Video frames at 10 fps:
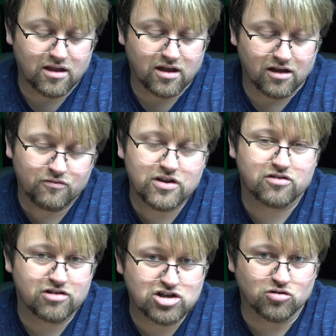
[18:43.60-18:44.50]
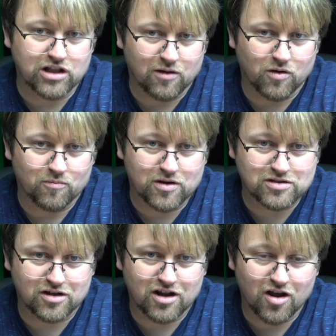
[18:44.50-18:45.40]
you're going to enjoy that one, because
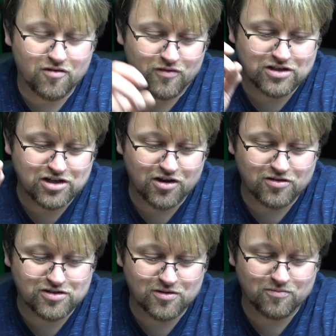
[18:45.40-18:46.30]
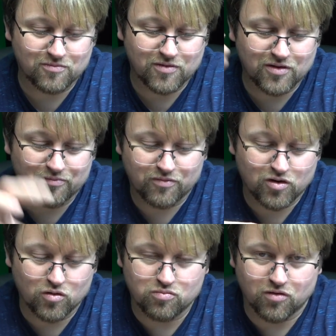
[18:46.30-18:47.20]
I'm going to hopefully show you some
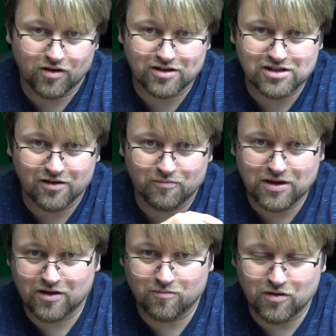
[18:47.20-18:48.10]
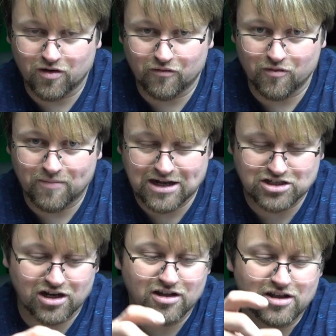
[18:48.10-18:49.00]
cool products that I've got from
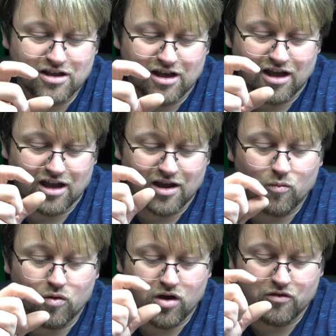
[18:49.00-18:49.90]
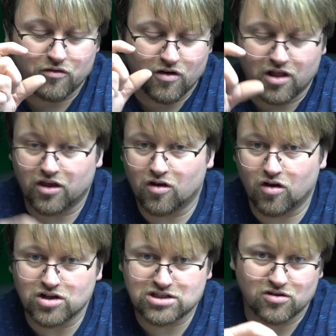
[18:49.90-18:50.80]
Badger. We'll go through like the
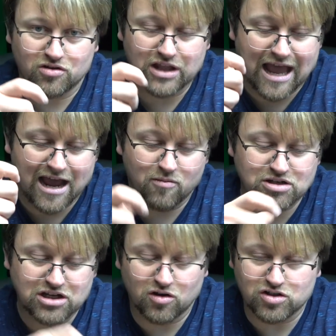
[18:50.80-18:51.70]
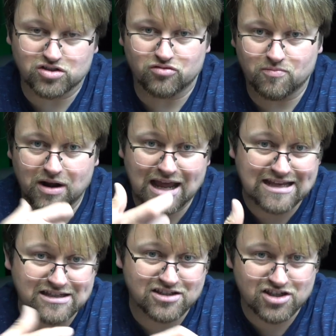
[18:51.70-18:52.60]
costs on how much it costs to
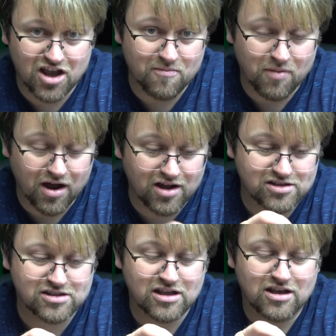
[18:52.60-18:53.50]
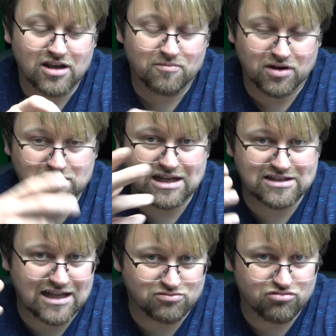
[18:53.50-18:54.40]
replace certain parts, because
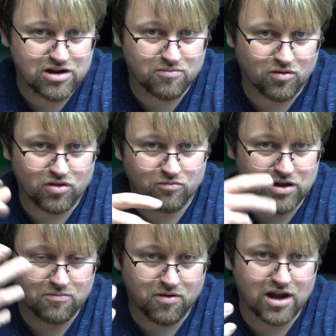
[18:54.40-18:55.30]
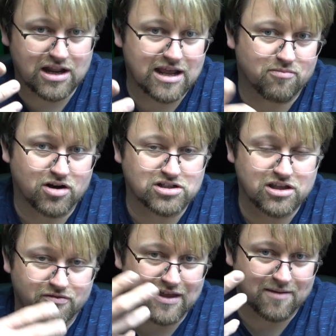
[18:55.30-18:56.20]
that's really important that when you're buying an airbrush that
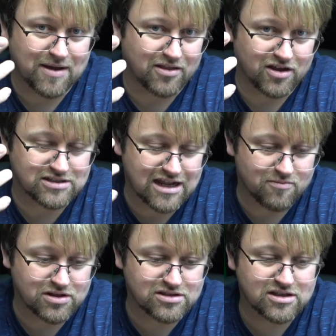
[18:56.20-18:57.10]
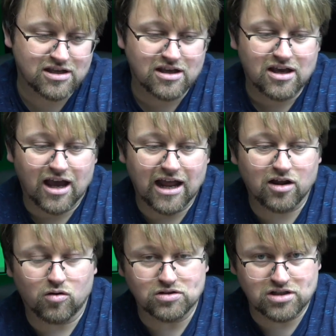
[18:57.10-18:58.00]
you think about those elements. And of
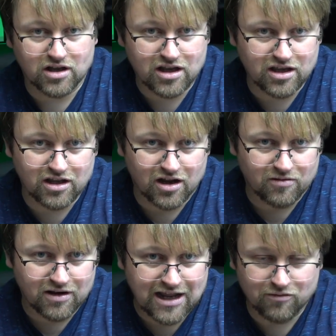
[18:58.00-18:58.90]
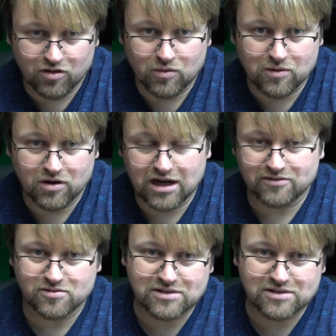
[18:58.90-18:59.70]
course, look, you know, later on in the week we're going to have some